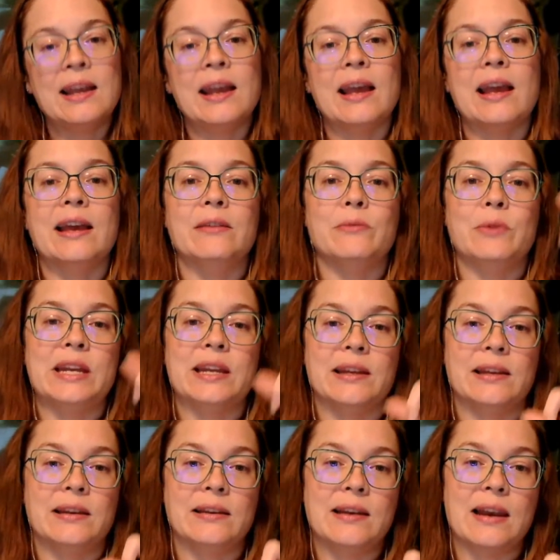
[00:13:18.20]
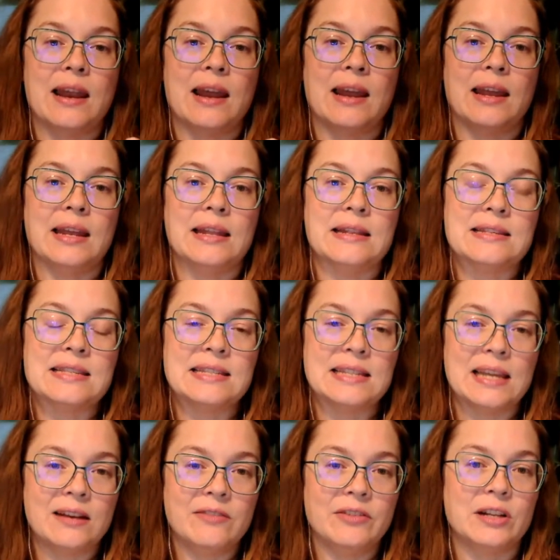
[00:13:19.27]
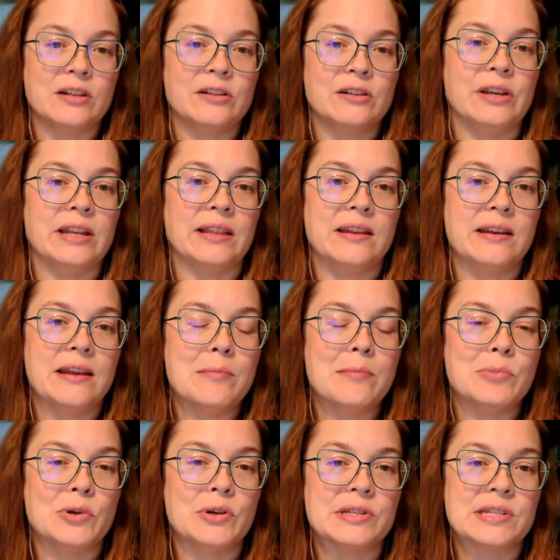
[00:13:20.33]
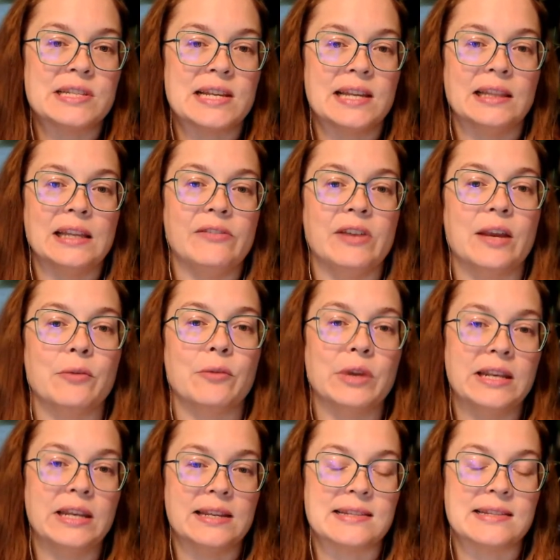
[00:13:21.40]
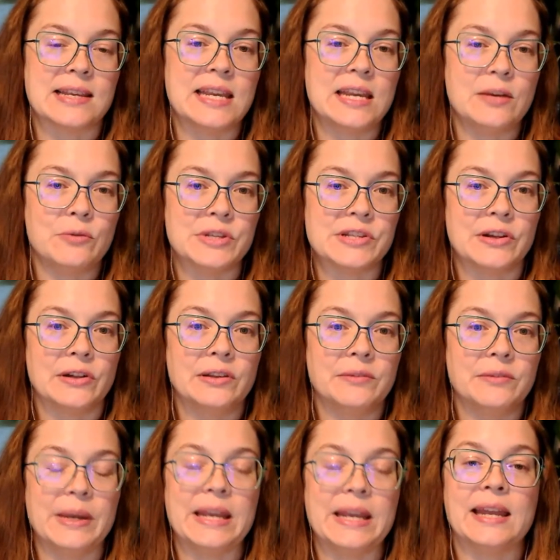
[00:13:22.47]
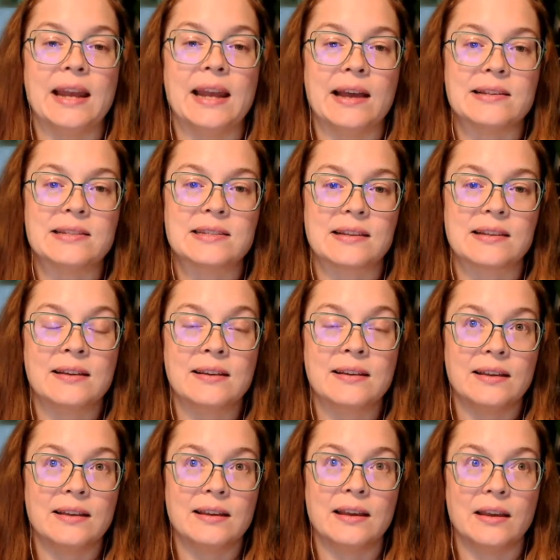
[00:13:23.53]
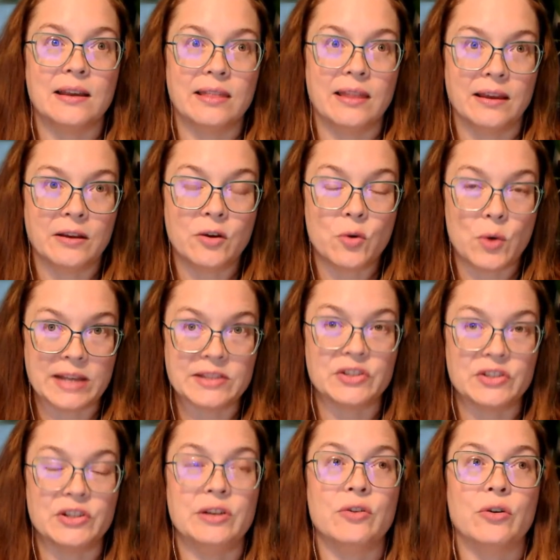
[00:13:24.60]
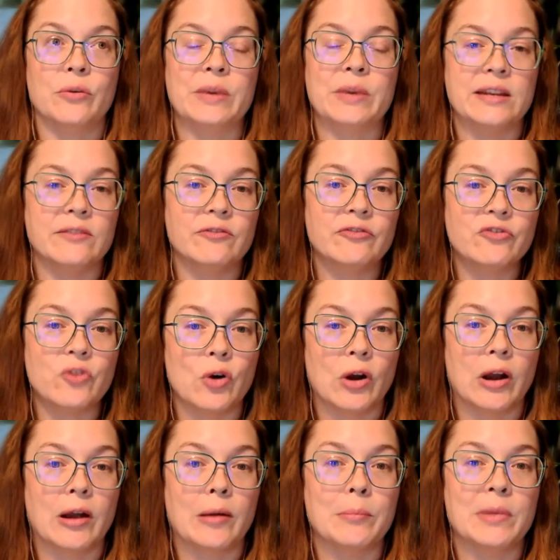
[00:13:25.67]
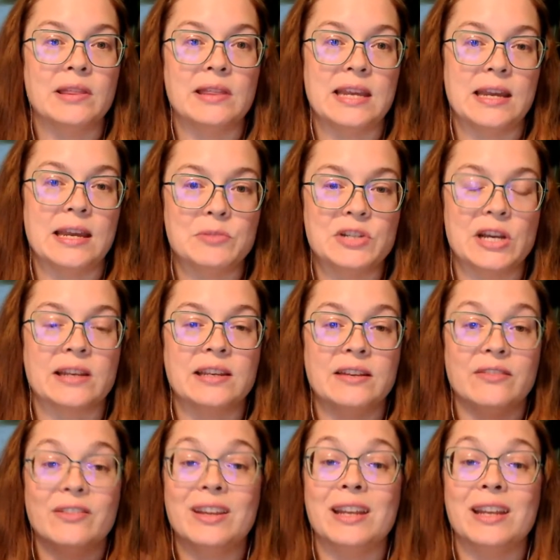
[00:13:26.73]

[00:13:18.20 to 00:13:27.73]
And we can, instead of including the numbers and leaving it written as a key result, we can ask the question, or we can form the objective